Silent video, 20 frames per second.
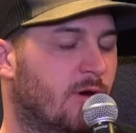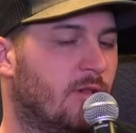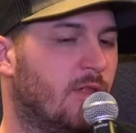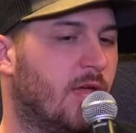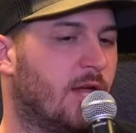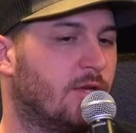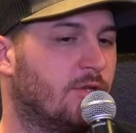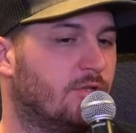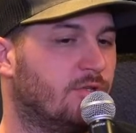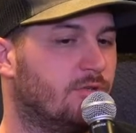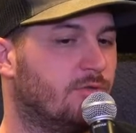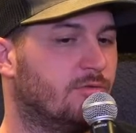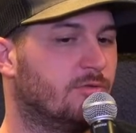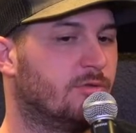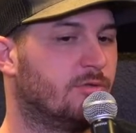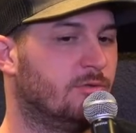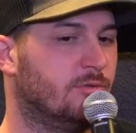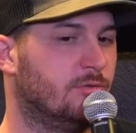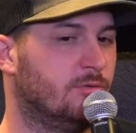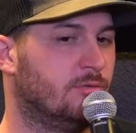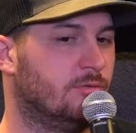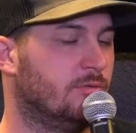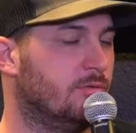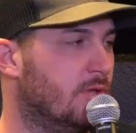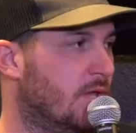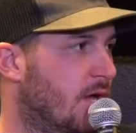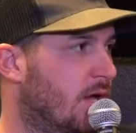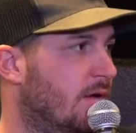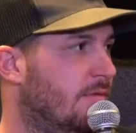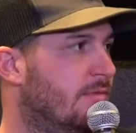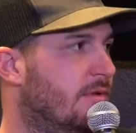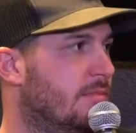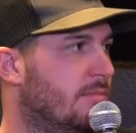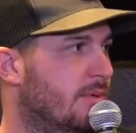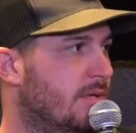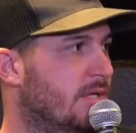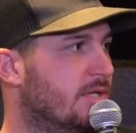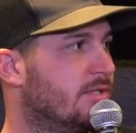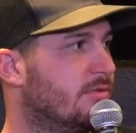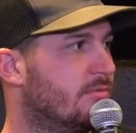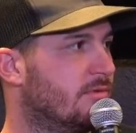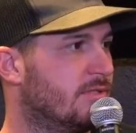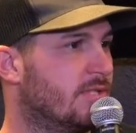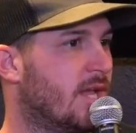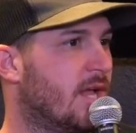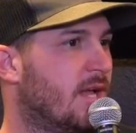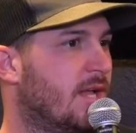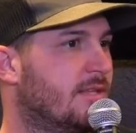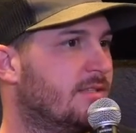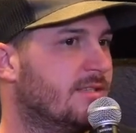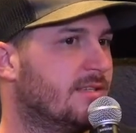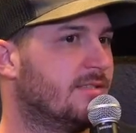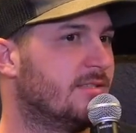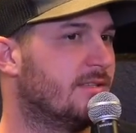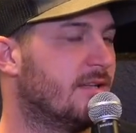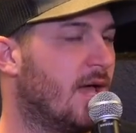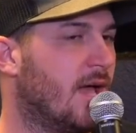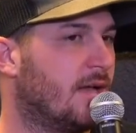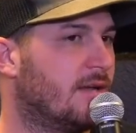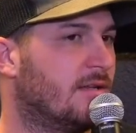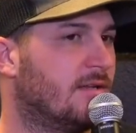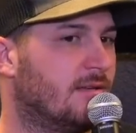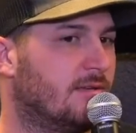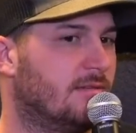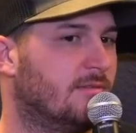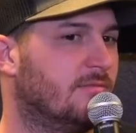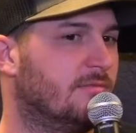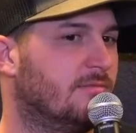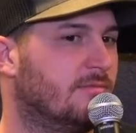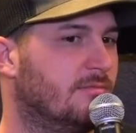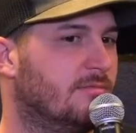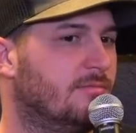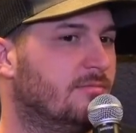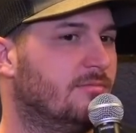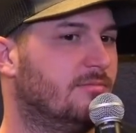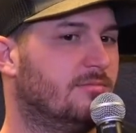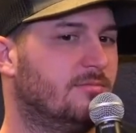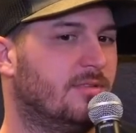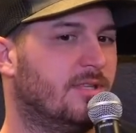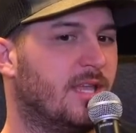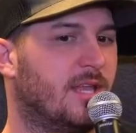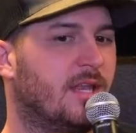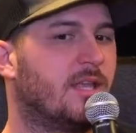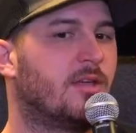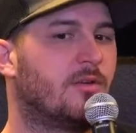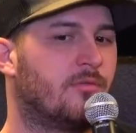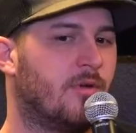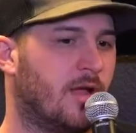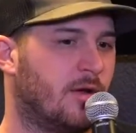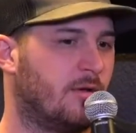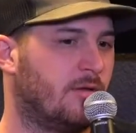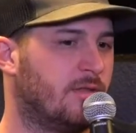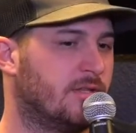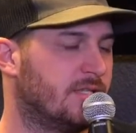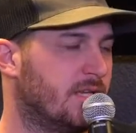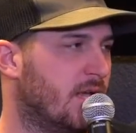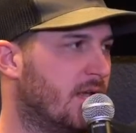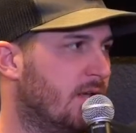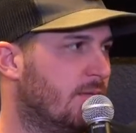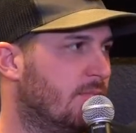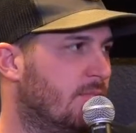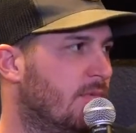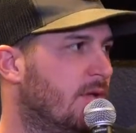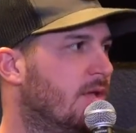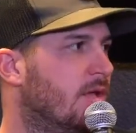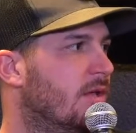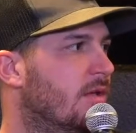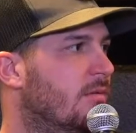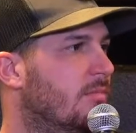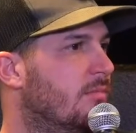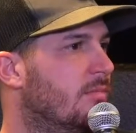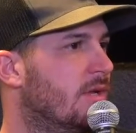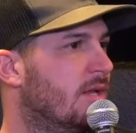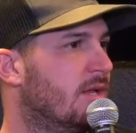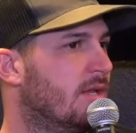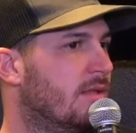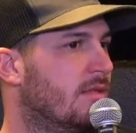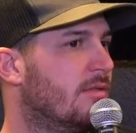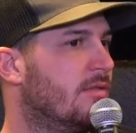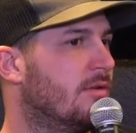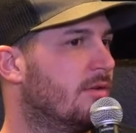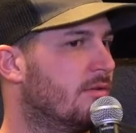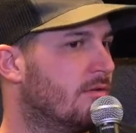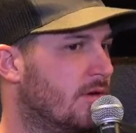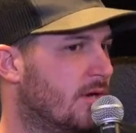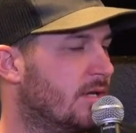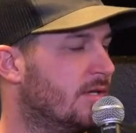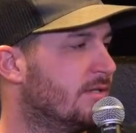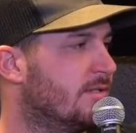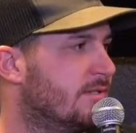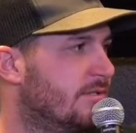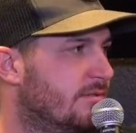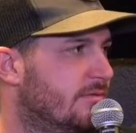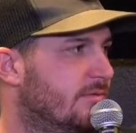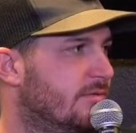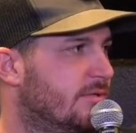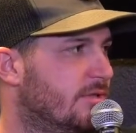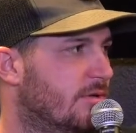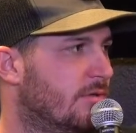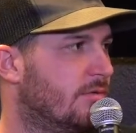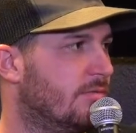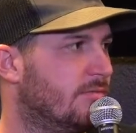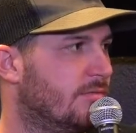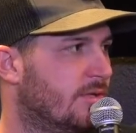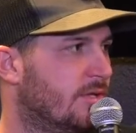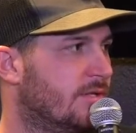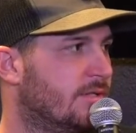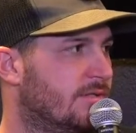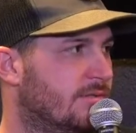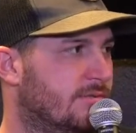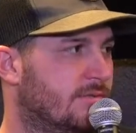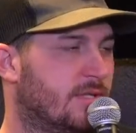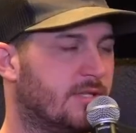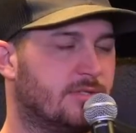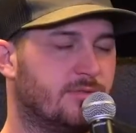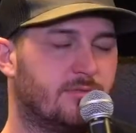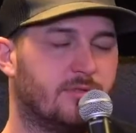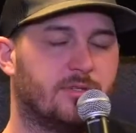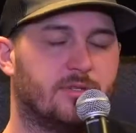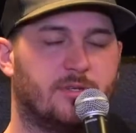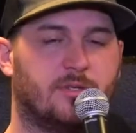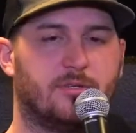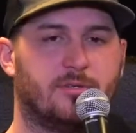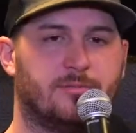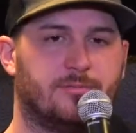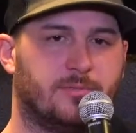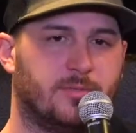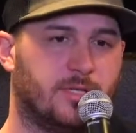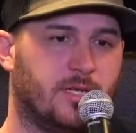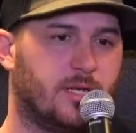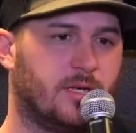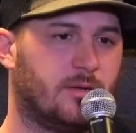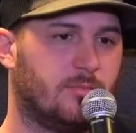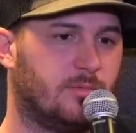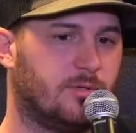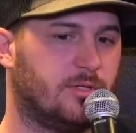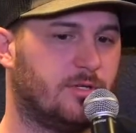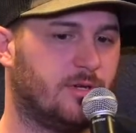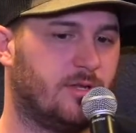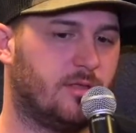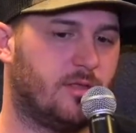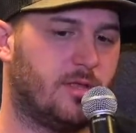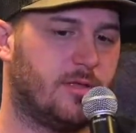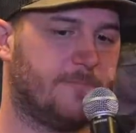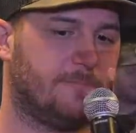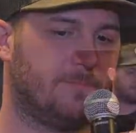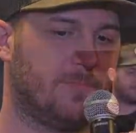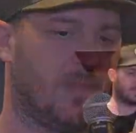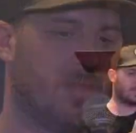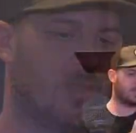like true love and peace resides is not in getting it right all the time, but in the grace. So that's really good. Yeah, I appreciate that.